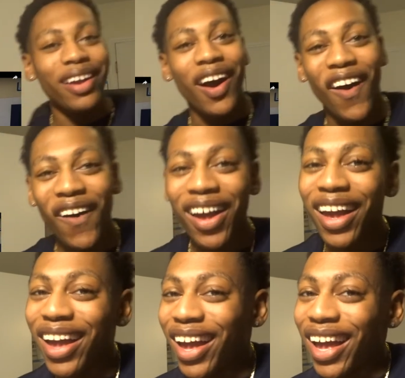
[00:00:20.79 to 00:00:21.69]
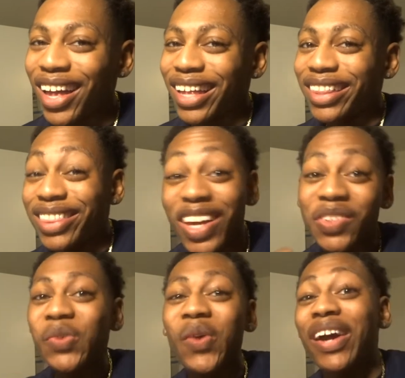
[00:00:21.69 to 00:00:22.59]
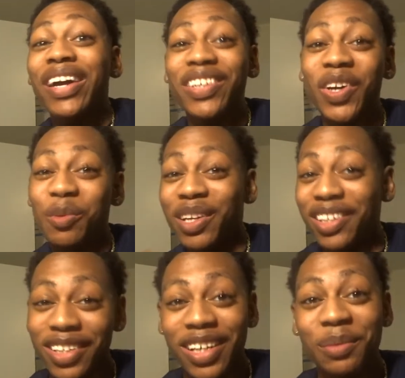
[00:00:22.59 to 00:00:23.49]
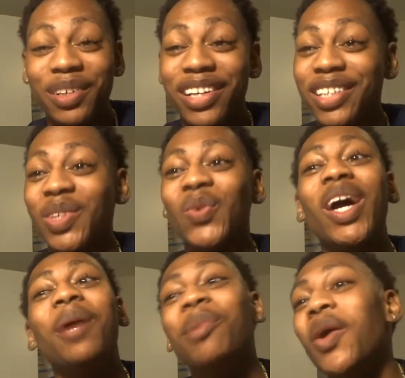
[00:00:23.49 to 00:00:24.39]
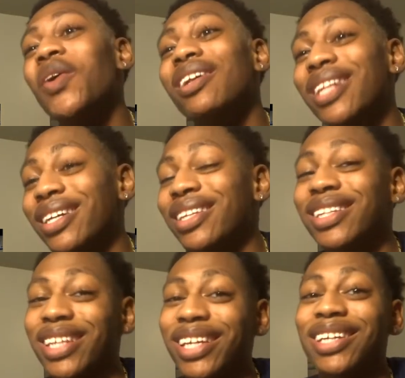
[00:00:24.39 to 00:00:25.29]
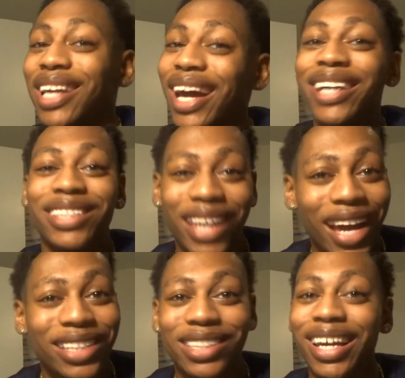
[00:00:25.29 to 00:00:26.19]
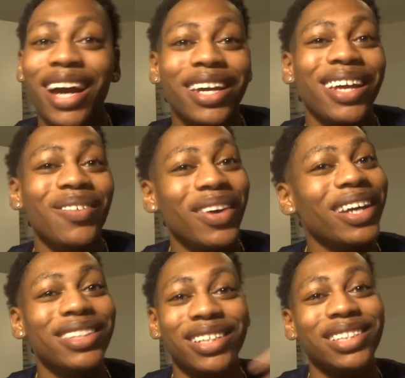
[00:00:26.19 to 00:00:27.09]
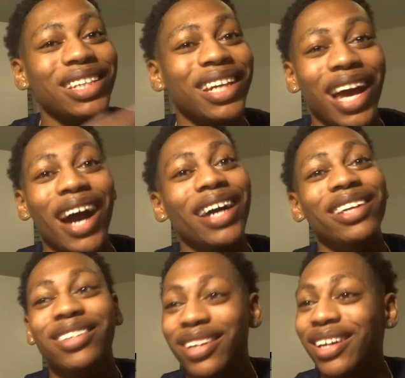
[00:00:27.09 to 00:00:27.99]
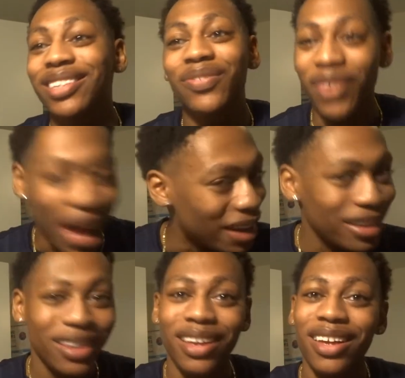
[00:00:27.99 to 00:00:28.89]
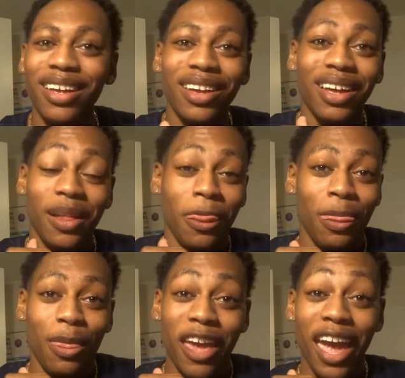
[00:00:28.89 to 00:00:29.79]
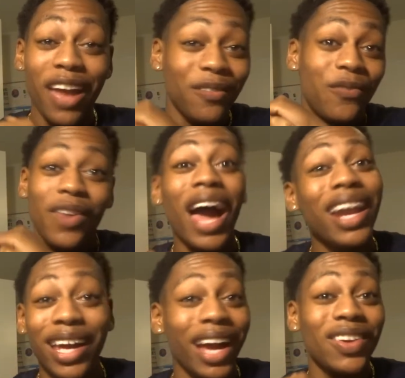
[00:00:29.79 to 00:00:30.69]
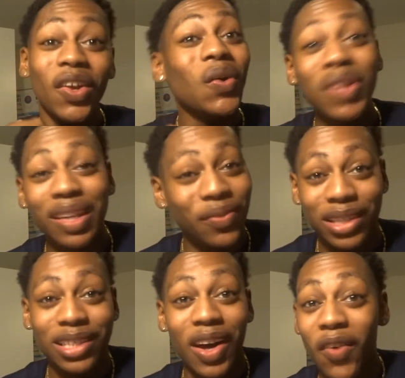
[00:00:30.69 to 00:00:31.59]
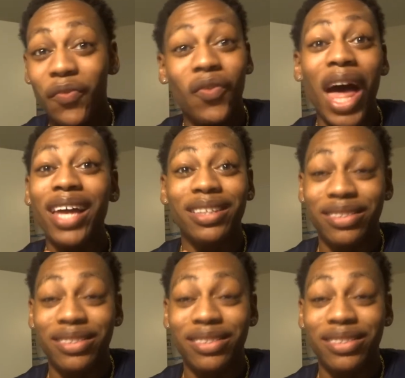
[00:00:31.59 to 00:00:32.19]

y'all. This one right here is going to be good because the way Bone Collector did Cash Nasty, I can't wait to see how he does Flight. And Flight ain't got no defense at all. Flight,